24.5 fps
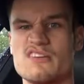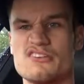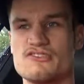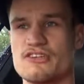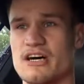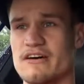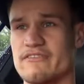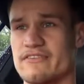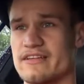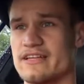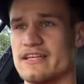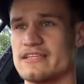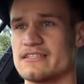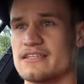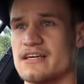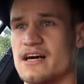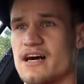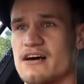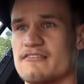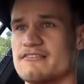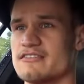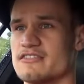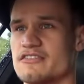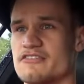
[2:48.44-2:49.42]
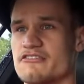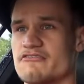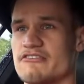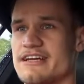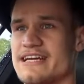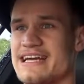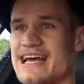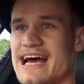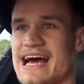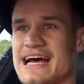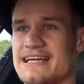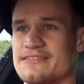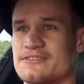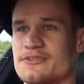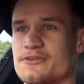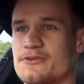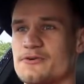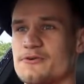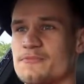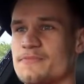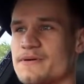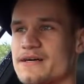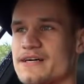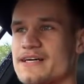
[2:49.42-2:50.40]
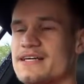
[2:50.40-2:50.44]
Driving this car isn't green at
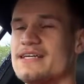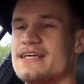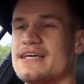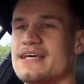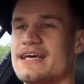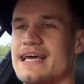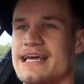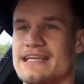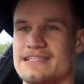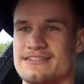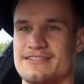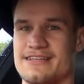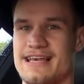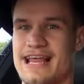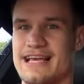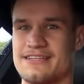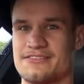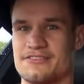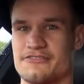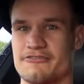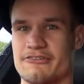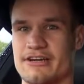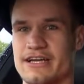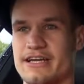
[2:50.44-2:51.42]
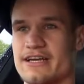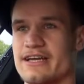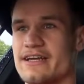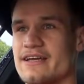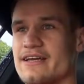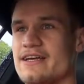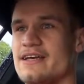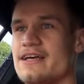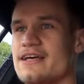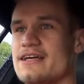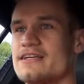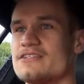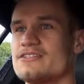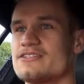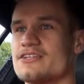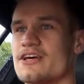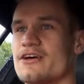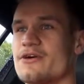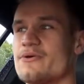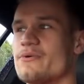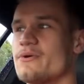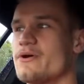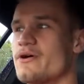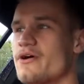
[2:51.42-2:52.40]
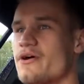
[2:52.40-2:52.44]
all, but it's less green.
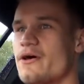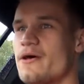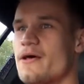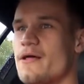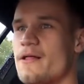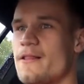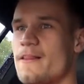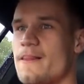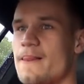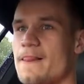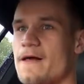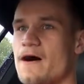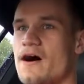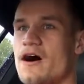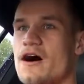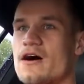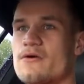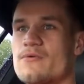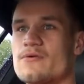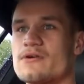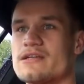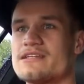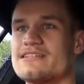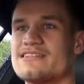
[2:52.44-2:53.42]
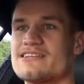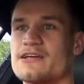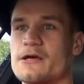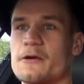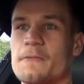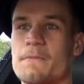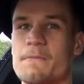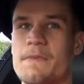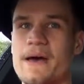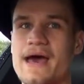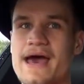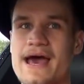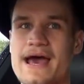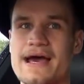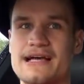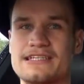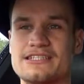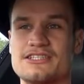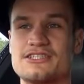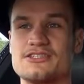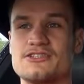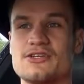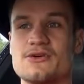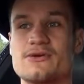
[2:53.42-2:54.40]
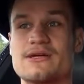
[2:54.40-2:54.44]
So I wanted to compare
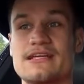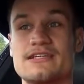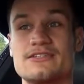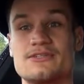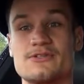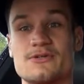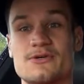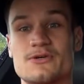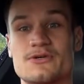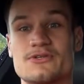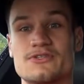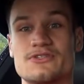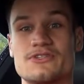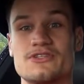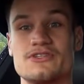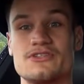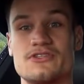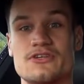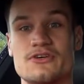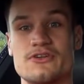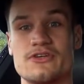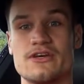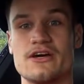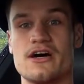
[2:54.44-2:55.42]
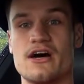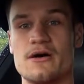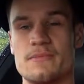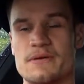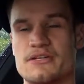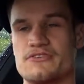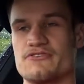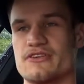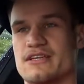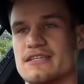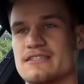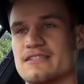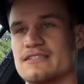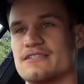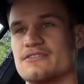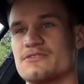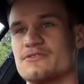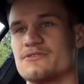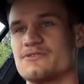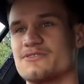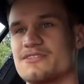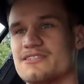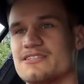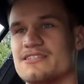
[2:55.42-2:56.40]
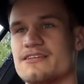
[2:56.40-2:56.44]
stock exhaust to the Army-Trix
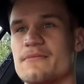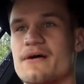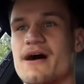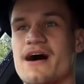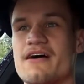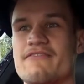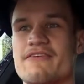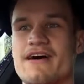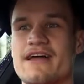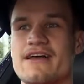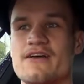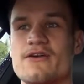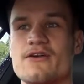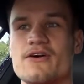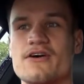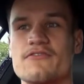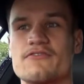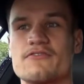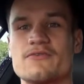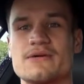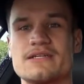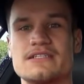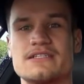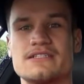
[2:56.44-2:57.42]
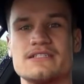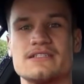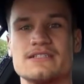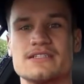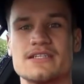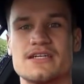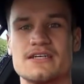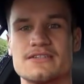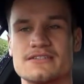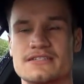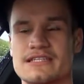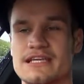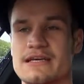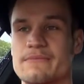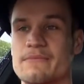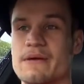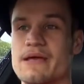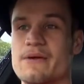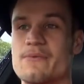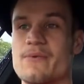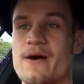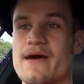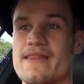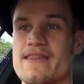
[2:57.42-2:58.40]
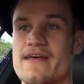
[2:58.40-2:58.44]
exhaust system. I've had a lot of questions asking
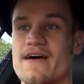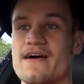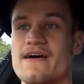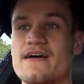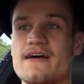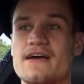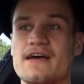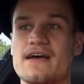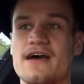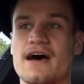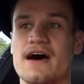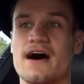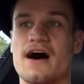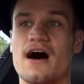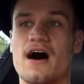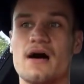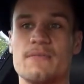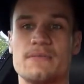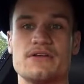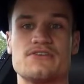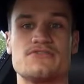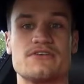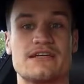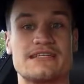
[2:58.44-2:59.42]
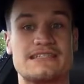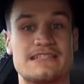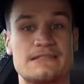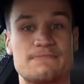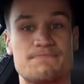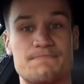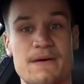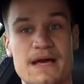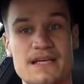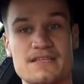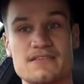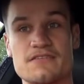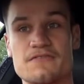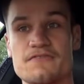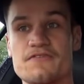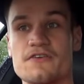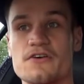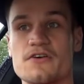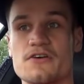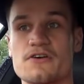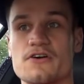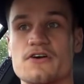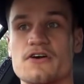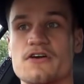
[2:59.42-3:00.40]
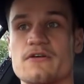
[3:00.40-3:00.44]
me whether Army-Trix is better
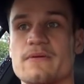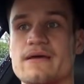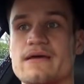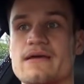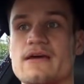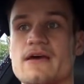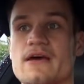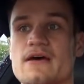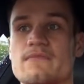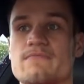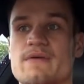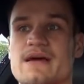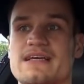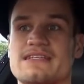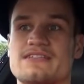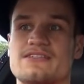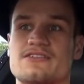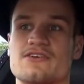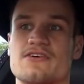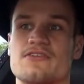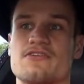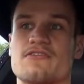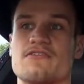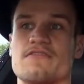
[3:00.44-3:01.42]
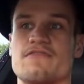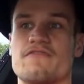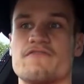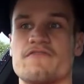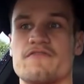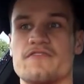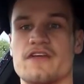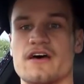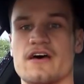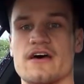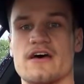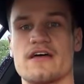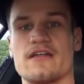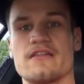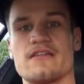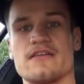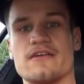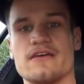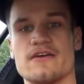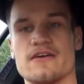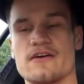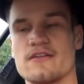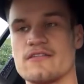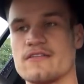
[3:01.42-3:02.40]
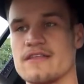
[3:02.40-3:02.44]
fuel economy based on the
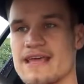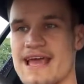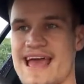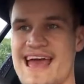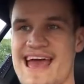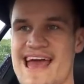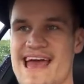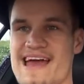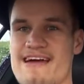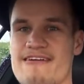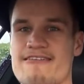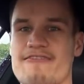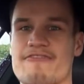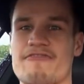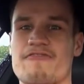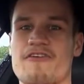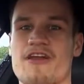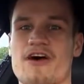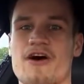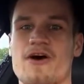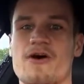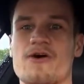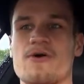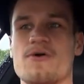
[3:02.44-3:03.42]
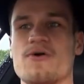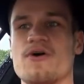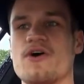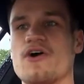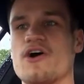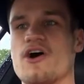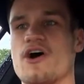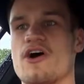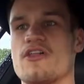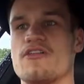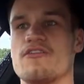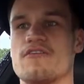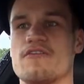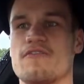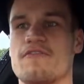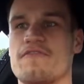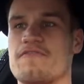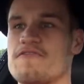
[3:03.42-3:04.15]
air flow and the